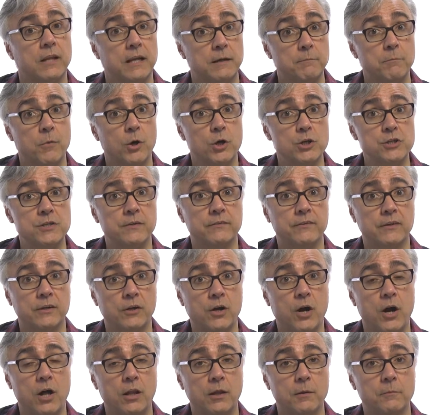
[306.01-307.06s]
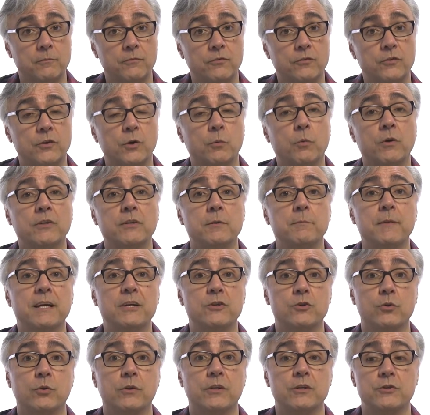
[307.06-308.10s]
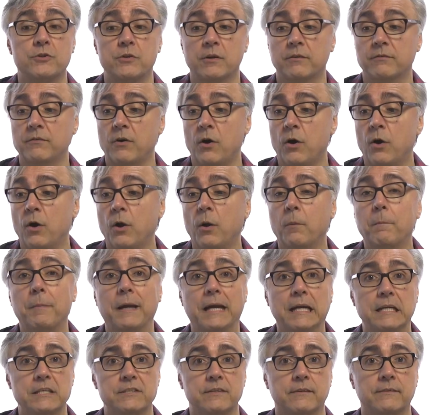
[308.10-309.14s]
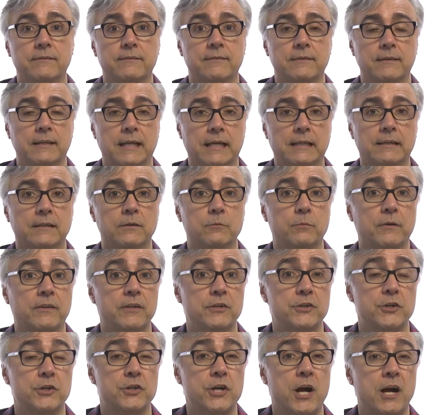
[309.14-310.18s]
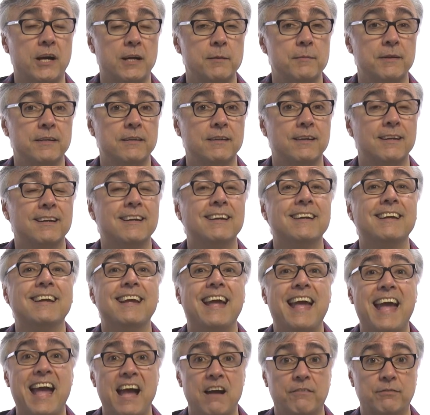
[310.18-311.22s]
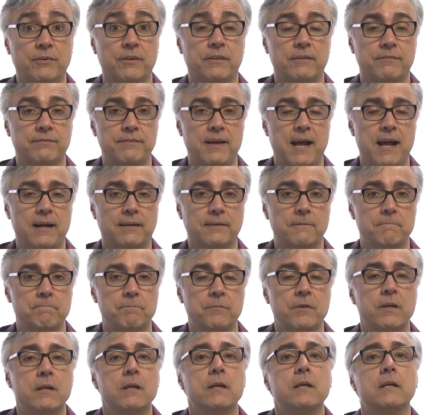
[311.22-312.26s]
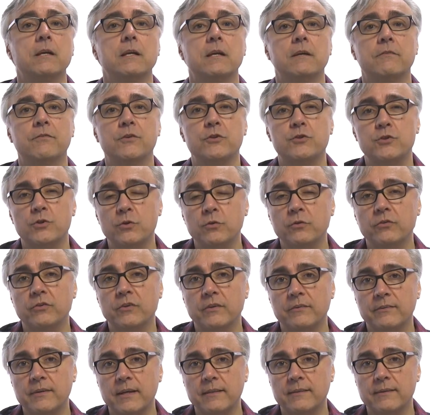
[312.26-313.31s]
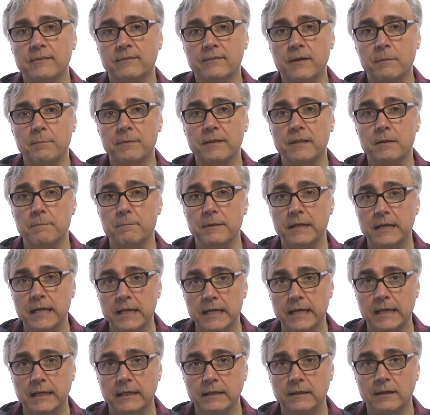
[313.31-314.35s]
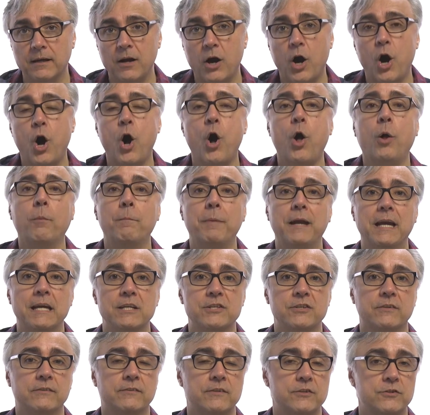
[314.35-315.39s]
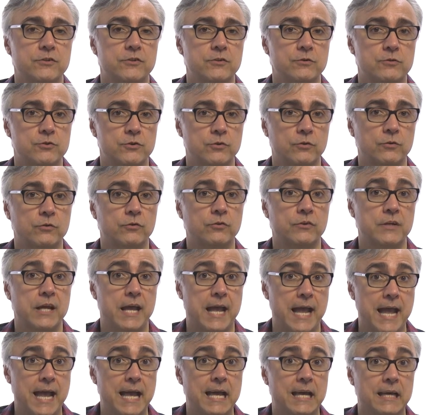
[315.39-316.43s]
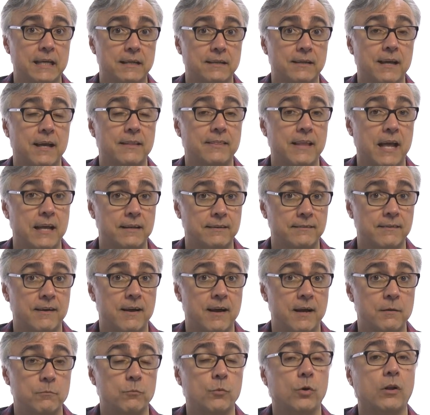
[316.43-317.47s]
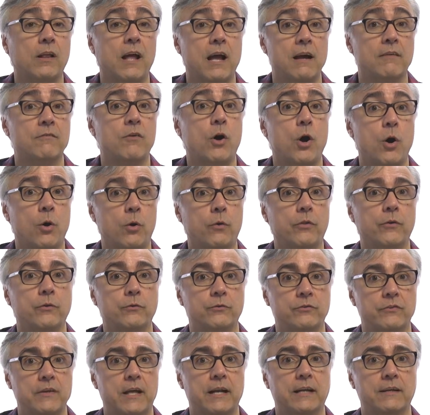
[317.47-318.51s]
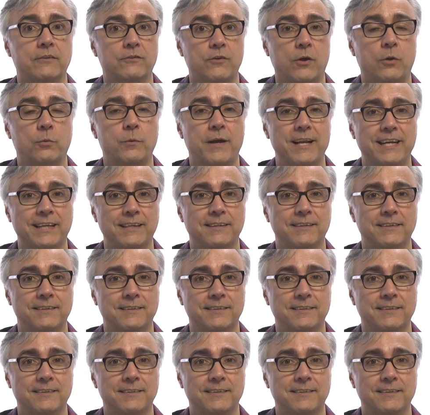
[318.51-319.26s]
like margins and columns, you'll want to make sure that you have all pages selected within your document after the fact. If you choose to set this up at the beginning, all pages that you choose to add at that time will have all those settings already.